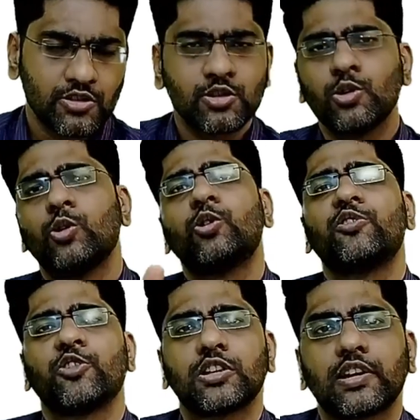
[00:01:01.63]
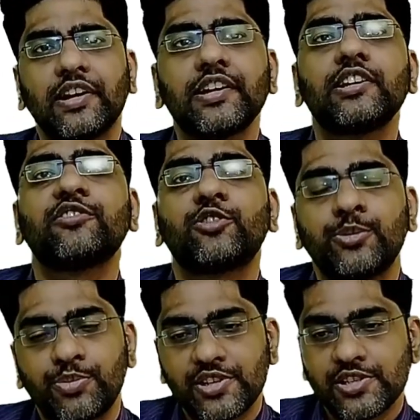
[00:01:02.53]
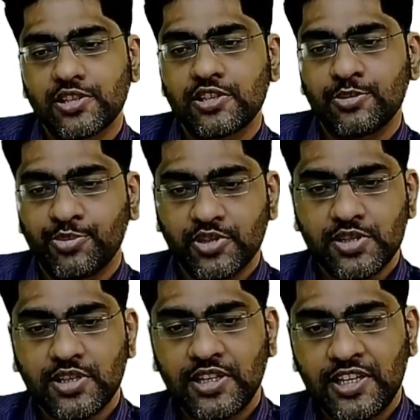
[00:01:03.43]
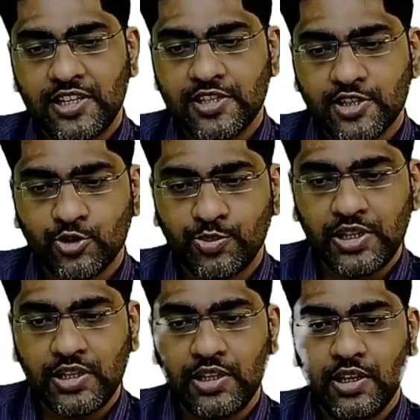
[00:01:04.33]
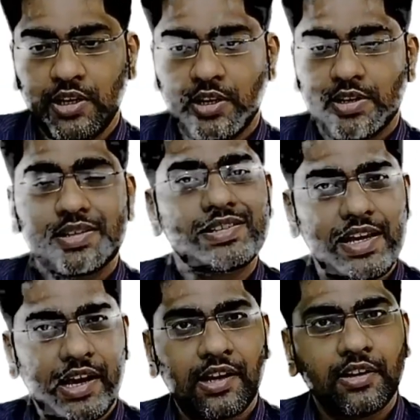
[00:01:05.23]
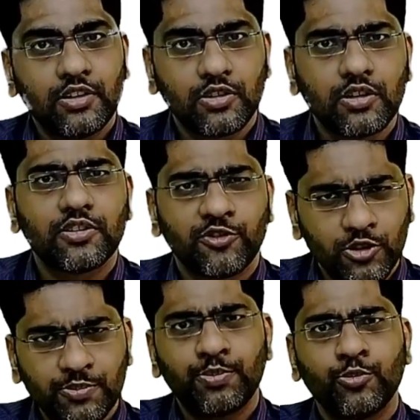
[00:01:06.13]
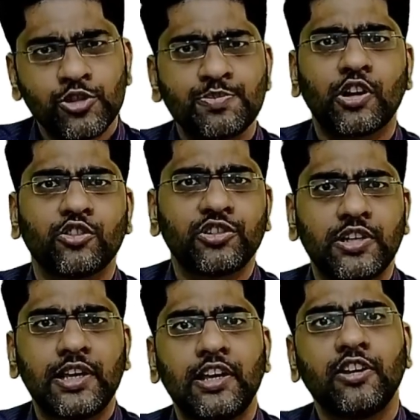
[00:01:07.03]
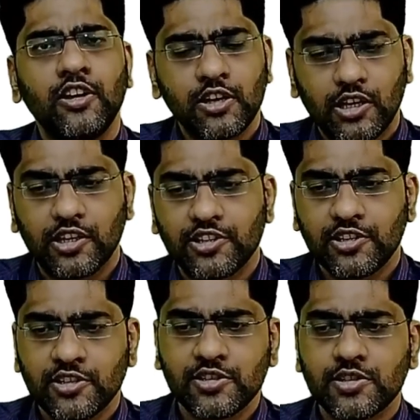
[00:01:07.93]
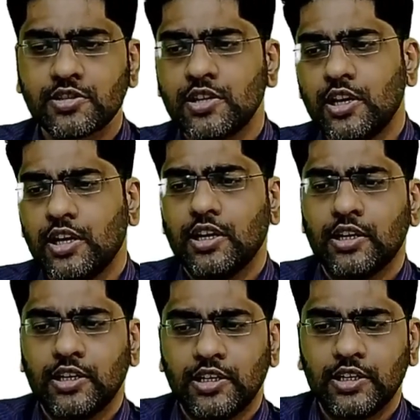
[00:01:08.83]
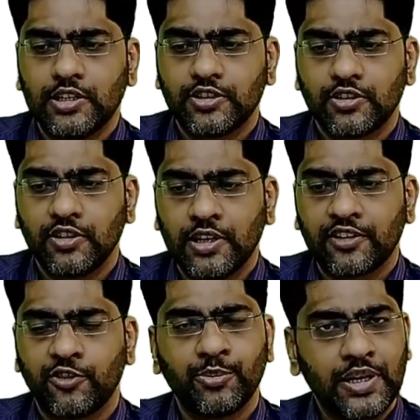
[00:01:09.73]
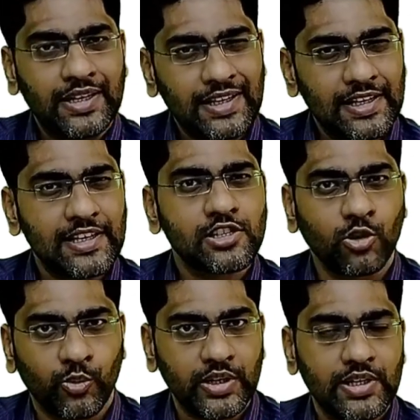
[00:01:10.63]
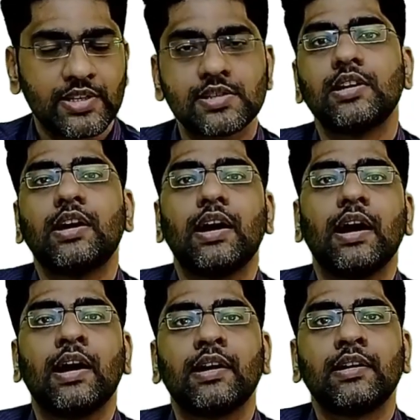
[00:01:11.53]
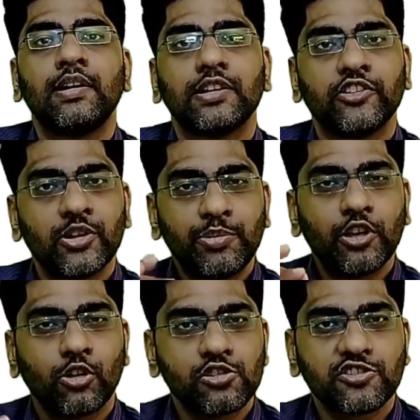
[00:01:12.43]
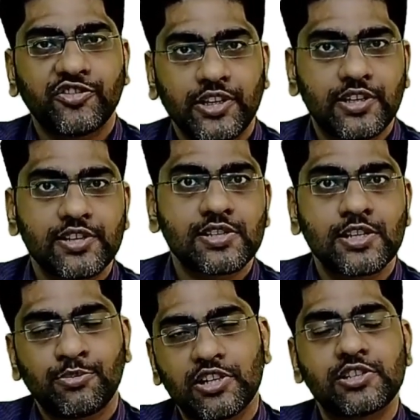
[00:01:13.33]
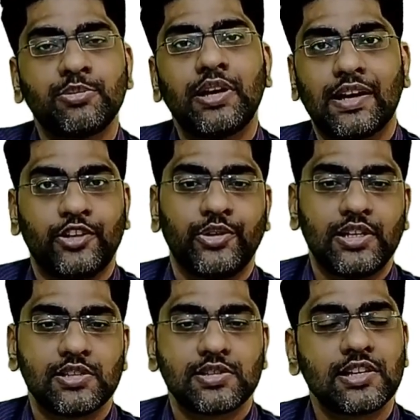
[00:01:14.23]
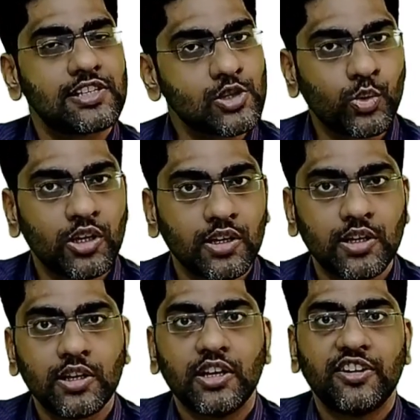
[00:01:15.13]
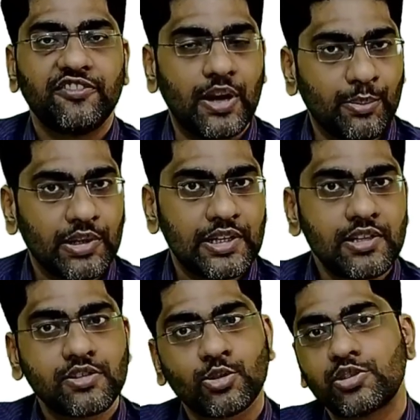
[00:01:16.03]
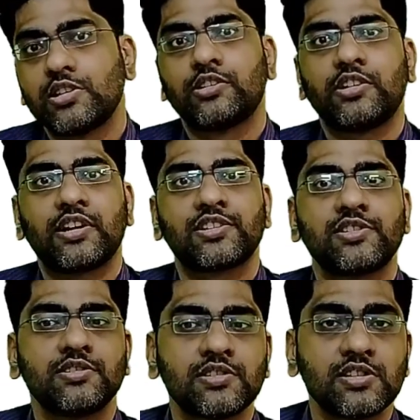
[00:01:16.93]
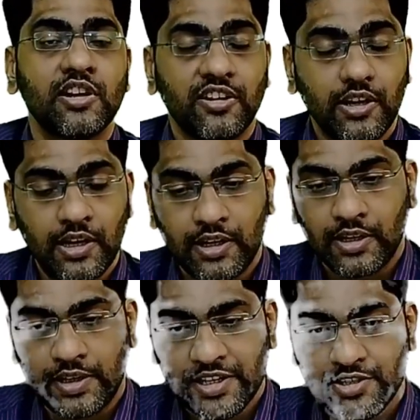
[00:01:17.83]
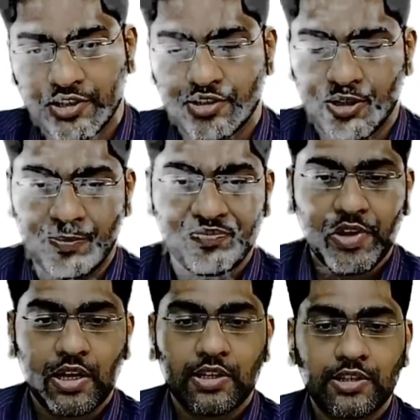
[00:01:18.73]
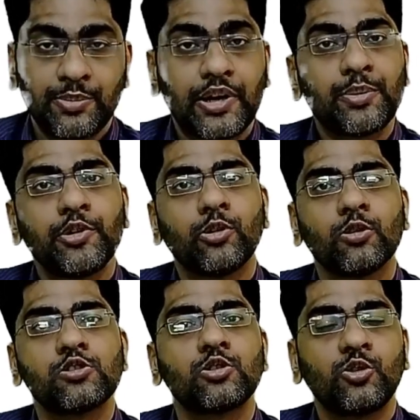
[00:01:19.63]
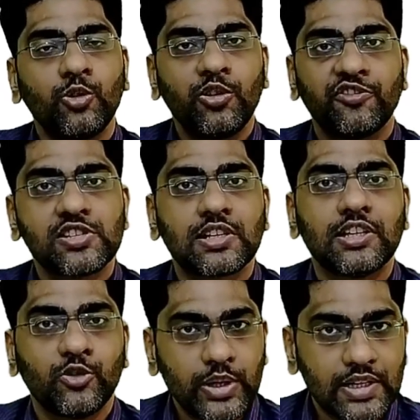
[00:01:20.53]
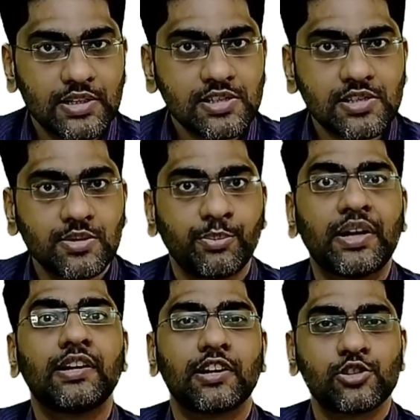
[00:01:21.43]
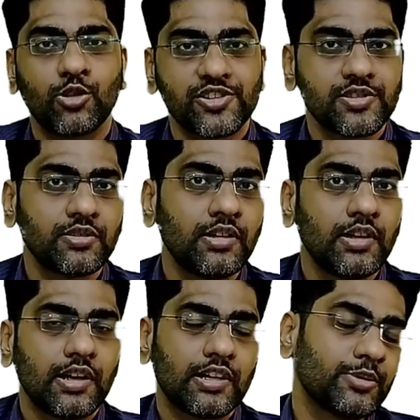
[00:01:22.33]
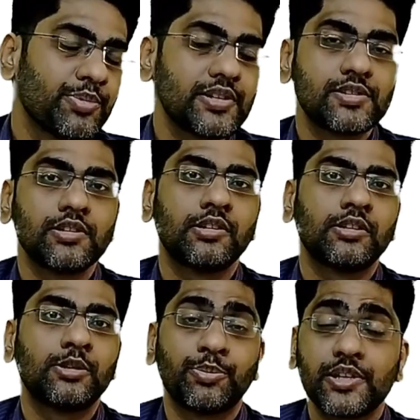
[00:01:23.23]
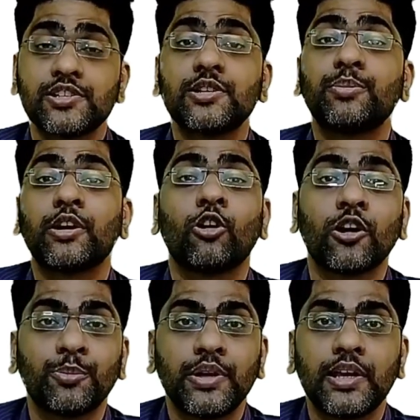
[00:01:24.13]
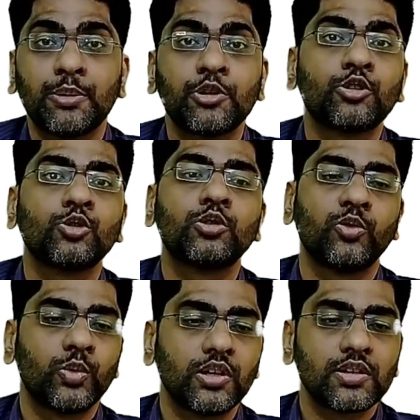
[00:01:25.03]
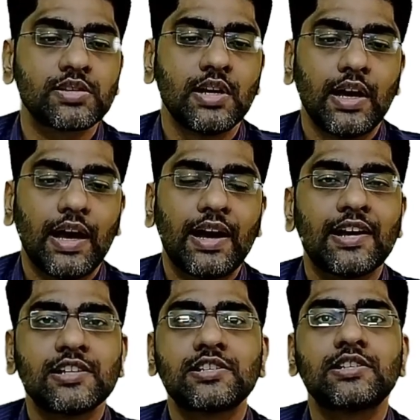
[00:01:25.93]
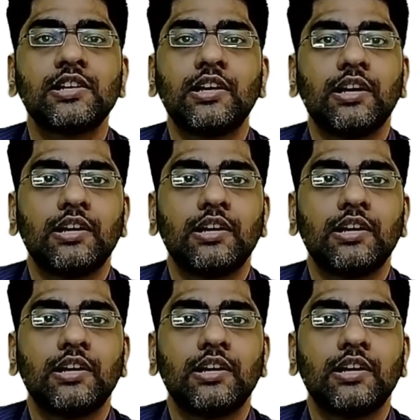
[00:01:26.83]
So for the criteria for depression is a person needs to be sad for the most part of the day, continuous, like for many days or weeks, and there will be a loss of interest in pleasurable activities such as work, family, social interactions, etc. There might be also physical weakness, mental exhaustion, and the patient may not be able to do the works as